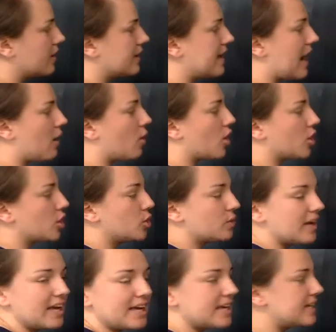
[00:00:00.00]
Now our
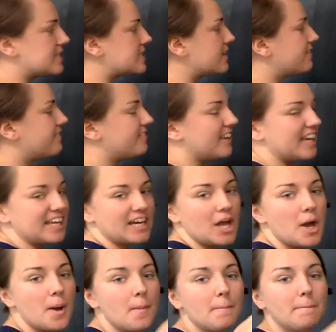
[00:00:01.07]
unit is
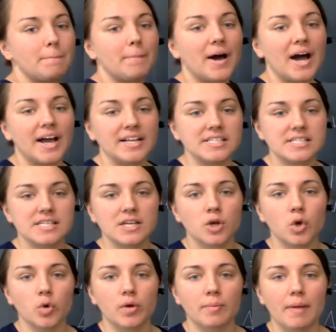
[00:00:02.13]
feet, but
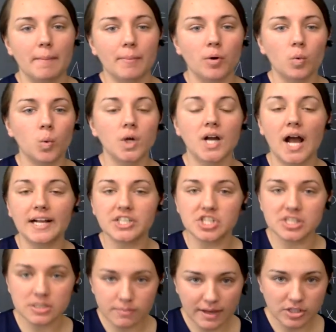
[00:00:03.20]
remember we're not
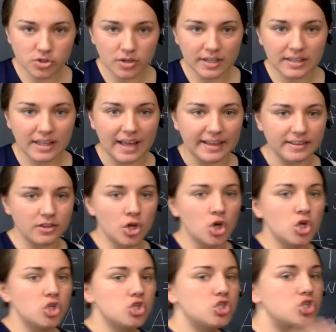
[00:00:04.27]
just measuring length.
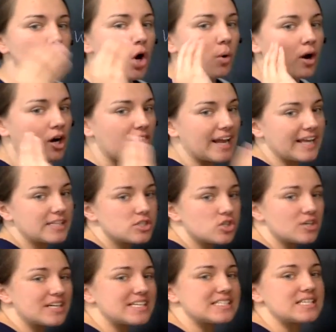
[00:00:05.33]
So our
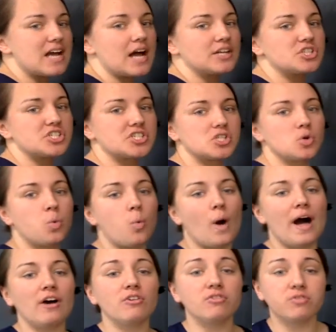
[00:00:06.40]
answer is not just
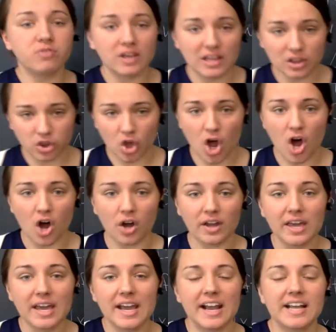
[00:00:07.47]
12 feet long,
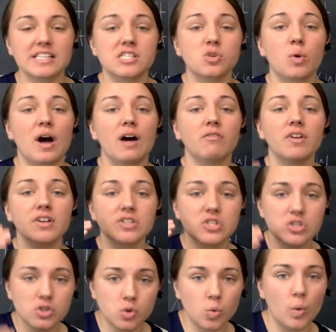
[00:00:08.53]
it's 12
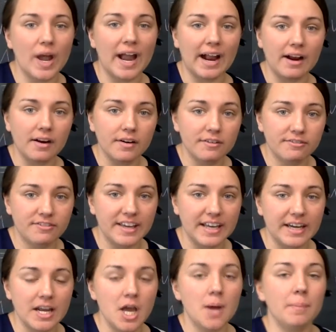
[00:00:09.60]
square
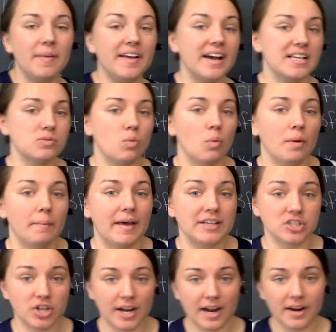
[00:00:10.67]
feet because when we
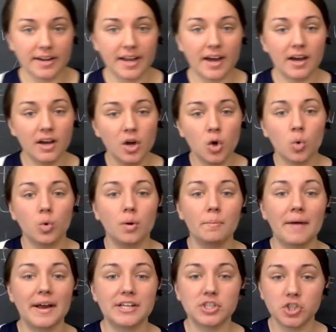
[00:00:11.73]
measure area,
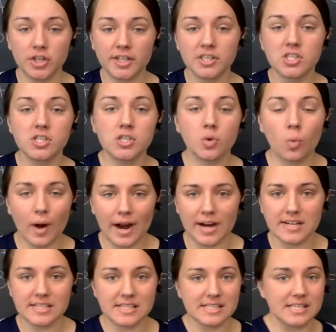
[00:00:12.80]
we're measuring
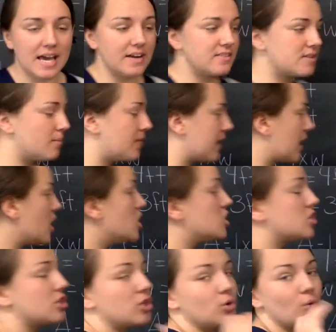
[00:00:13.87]
squares inside of something.
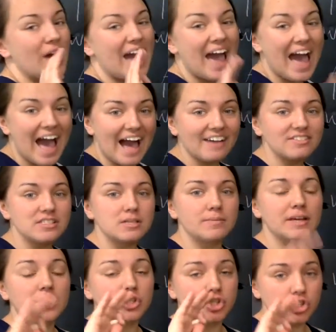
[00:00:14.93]
So you have to
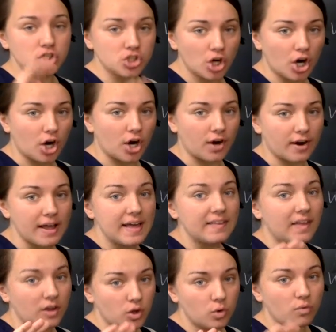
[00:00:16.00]
make sure
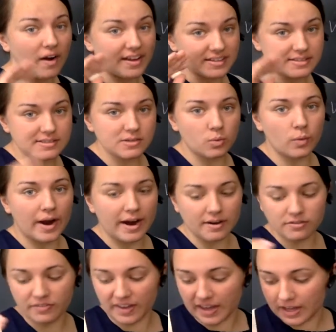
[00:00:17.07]
that you write
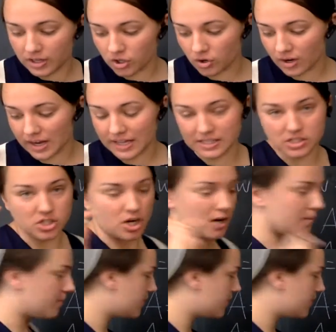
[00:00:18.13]
square feet in your answer.